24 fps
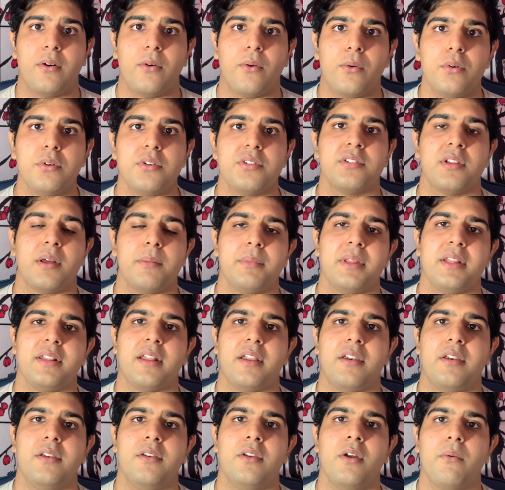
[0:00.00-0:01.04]
or something
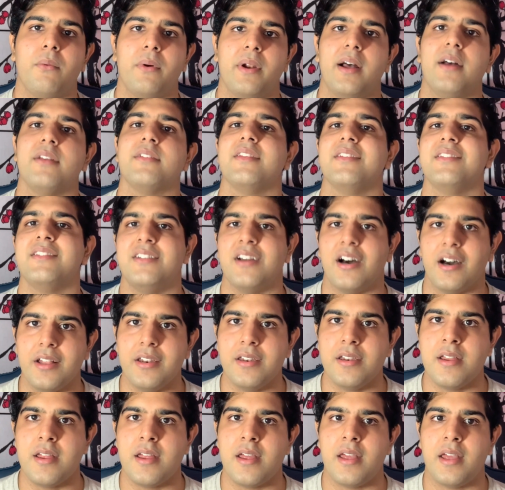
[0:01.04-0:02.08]
that no one else has
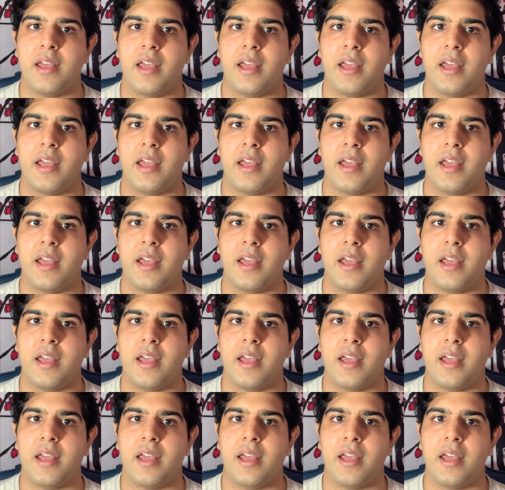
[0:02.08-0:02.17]
done.